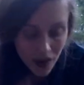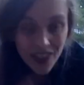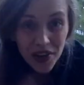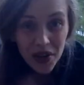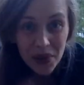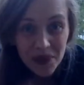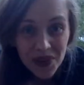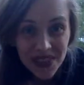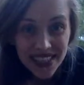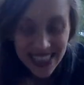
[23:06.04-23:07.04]
the comfort
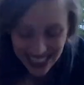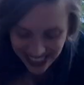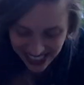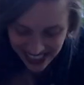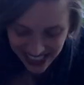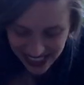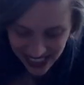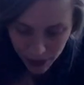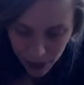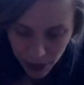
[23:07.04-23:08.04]
that they need to
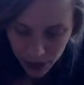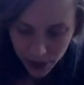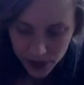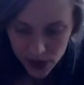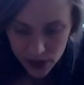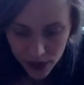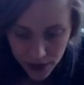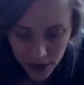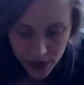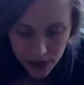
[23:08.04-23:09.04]
stay below the
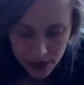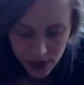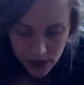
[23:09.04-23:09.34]
surface.